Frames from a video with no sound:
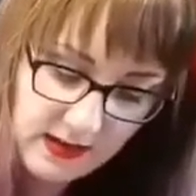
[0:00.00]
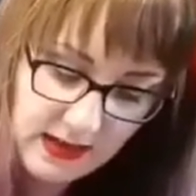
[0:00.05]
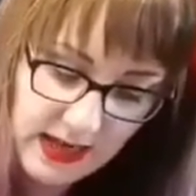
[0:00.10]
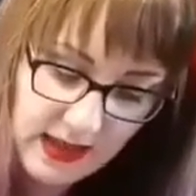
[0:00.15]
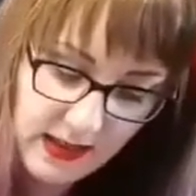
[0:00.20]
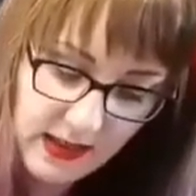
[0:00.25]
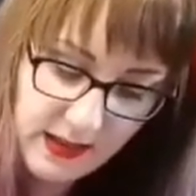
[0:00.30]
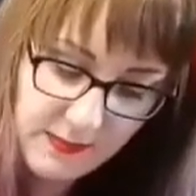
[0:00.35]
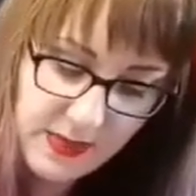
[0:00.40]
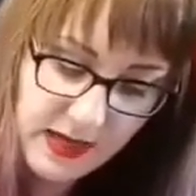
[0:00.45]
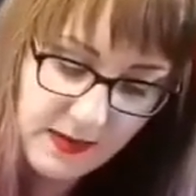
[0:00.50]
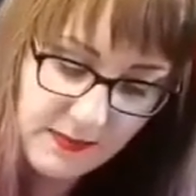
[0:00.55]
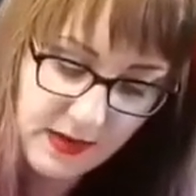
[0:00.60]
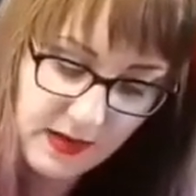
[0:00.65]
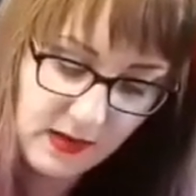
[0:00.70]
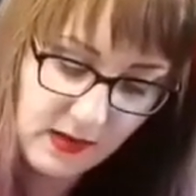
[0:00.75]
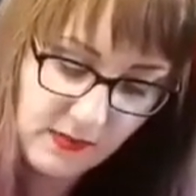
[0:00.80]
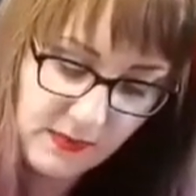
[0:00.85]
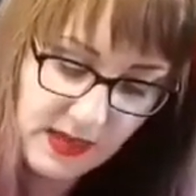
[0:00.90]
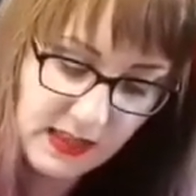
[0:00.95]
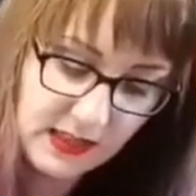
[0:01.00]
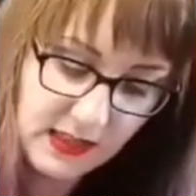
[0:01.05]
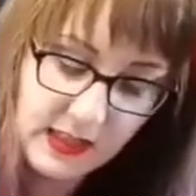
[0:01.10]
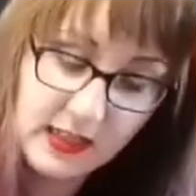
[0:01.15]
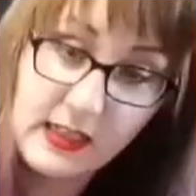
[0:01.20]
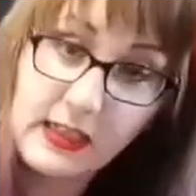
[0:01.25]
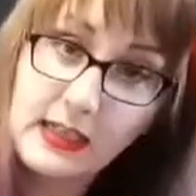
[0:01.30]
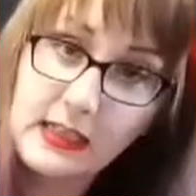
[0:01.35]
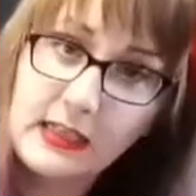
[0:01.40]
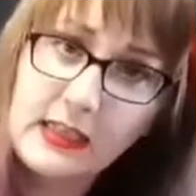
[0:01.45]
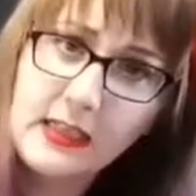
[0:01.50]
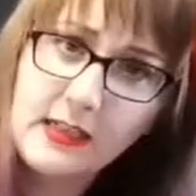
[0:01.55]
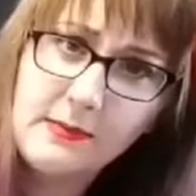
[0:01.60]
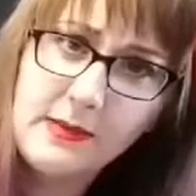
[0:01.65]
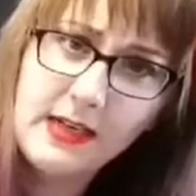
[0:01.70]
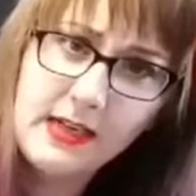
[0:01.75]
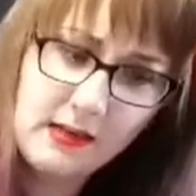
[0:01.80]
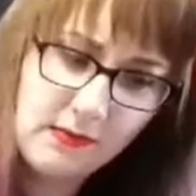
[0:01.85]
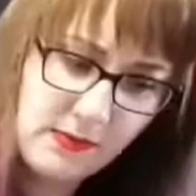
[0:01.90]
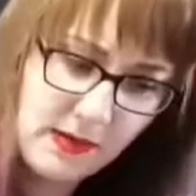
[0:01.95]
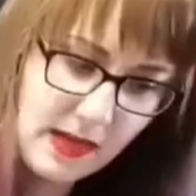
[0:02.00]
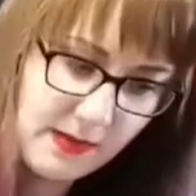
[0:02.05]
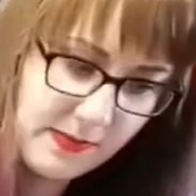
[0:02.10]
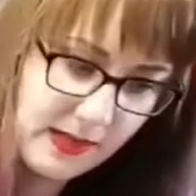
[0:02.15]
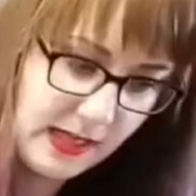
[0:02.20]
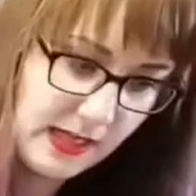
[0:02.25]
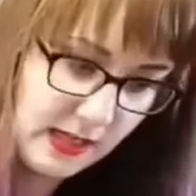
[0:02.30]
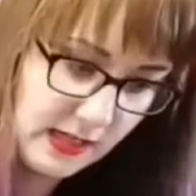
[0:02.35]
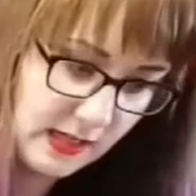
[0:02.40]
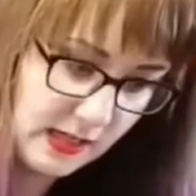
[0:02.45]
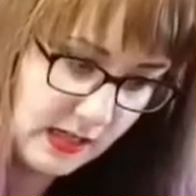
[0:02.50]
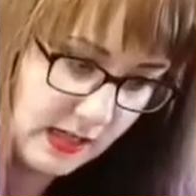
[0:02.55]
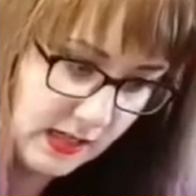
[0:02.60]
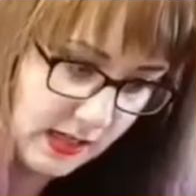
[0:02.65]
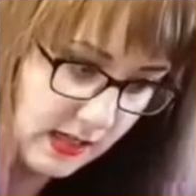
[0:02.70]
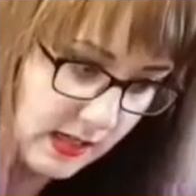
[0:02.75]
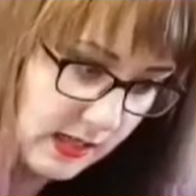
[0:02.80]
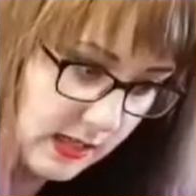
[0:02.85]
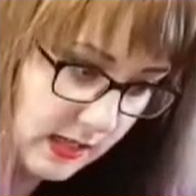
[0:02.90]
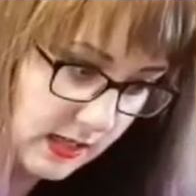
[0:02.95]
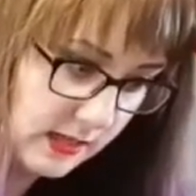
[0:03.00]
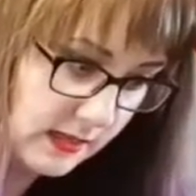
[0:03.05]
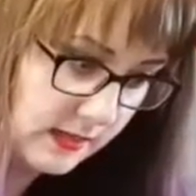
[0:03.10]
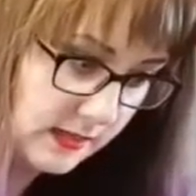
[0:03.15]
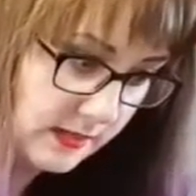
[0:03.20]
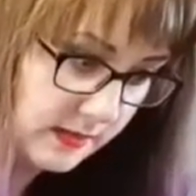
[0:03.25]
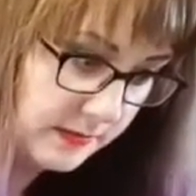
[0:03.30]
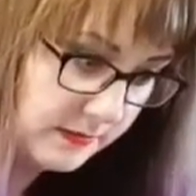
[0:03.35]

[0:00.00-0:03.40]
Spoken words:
Now that the peanut butter is melting a little bit, it's becoming easier.